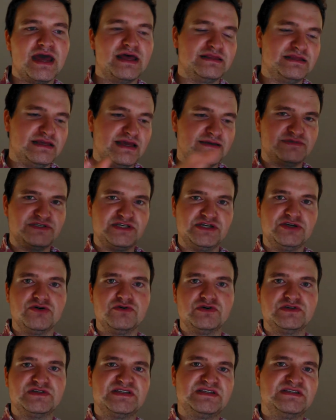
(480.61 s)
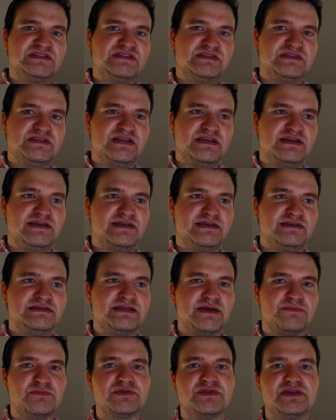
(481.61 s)
And the MCU is its
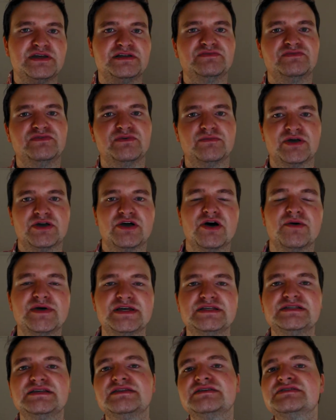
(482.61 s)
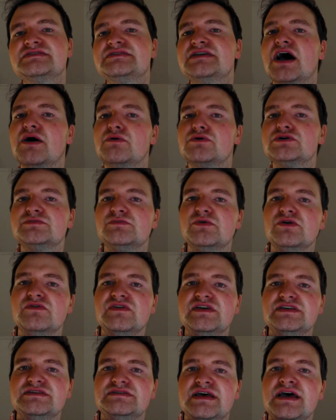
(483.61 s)
separate thing from the comics, and the Star Wars
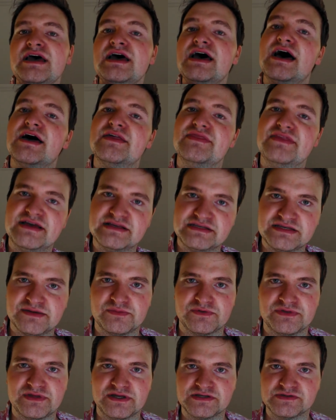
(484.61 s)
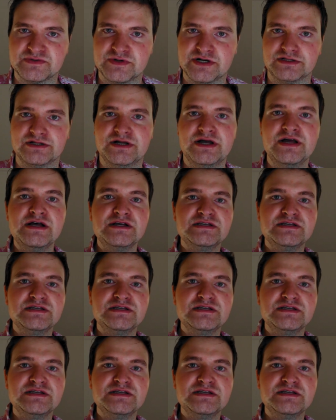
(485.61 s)
movies are their separate thing as well.